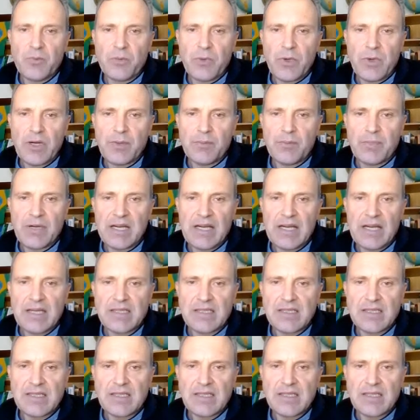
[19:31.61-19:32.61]
1
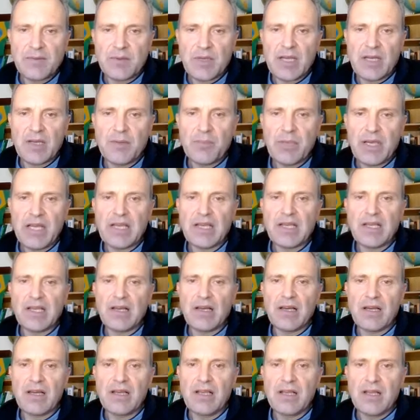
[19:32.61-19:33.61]
passed is in
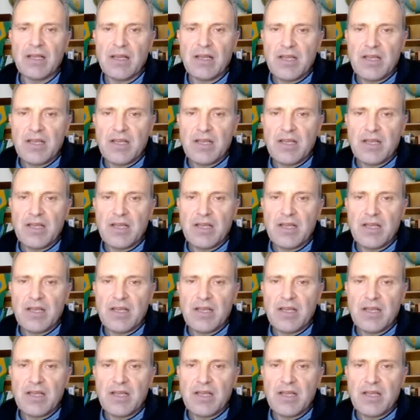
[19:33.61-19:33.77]
painkiller.